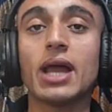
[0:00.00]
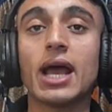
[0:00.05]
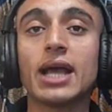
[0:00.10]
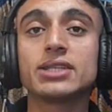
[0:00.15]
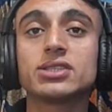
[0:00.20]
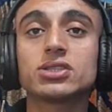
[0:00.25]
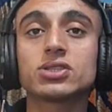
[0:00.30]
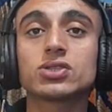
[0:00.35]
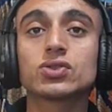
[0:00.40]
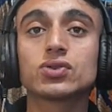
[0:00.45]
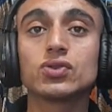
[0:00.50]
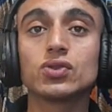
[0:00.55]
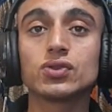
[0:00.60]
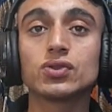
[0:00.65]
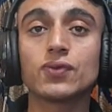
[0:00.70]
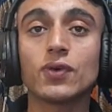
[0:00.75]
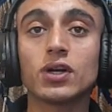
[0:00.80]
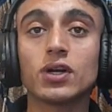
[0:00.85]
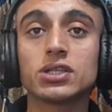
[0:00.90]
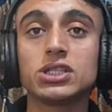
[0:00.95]
I just
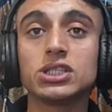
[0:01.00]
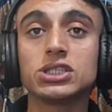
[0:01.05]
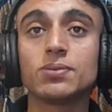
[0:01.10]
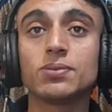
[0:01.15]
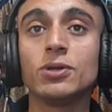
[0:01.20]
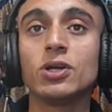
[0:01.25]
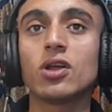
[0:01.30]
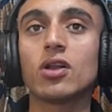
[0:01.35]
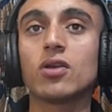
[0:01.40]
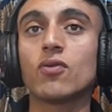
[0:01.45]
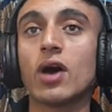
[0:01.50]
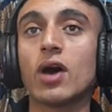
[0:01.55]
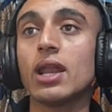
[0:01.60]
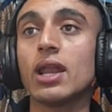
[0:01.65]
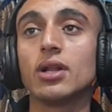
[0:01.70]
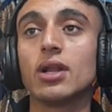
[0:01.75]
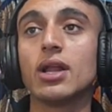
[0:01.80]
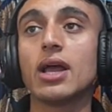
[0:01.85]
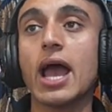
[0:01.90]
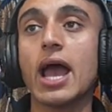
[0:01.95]
choose for this middle one,
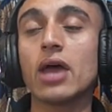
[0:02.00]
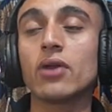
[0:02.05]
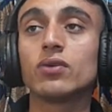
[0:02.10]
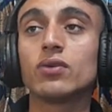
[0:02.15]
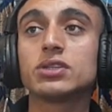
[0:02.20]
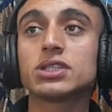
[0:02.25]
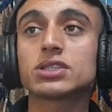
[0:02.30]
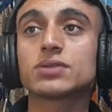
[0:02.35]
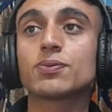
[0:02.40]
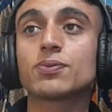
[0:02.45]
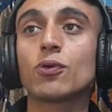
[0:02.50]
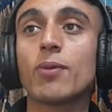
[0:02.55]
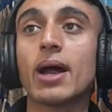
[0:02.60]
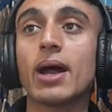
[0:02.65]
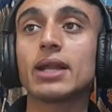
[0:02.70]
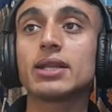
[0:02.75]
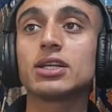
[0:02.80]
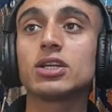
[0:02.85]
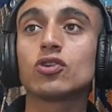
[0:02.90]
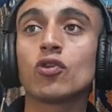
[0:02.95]
and we'll just
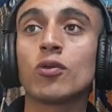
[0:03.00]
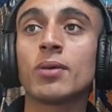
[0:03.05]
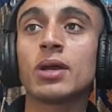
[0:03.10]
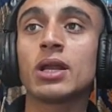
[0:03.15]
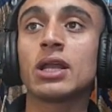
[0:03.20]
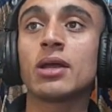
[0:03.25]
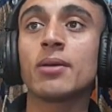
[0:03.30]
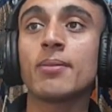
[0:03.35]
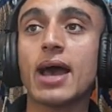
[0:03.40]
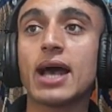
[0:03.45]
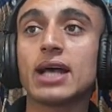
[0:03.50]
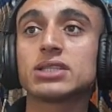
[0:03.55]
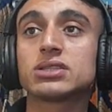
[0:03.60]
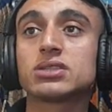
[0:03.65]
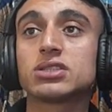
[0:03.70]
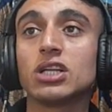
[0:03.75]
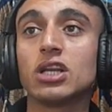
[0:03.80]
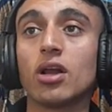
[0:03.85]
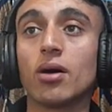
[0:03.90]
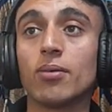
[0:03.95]
provide the domain name as
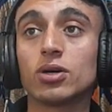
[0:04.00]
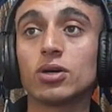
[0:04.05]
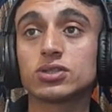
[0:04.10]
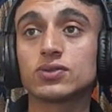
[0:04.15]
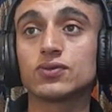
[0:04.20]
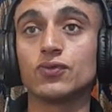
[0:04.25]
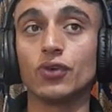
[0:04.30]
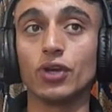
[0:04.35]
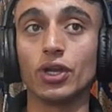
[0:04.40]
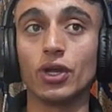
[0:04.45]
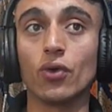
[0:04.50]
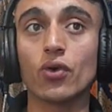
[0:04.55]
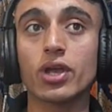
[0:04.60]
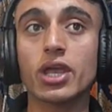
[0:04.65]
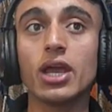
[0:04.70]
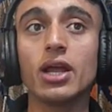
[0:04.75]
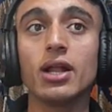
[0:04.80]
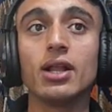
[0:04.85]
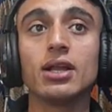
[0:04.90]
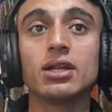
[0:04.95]
tealover2054.
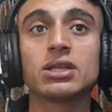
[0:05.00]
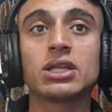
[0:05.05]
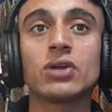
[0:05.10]
Okay.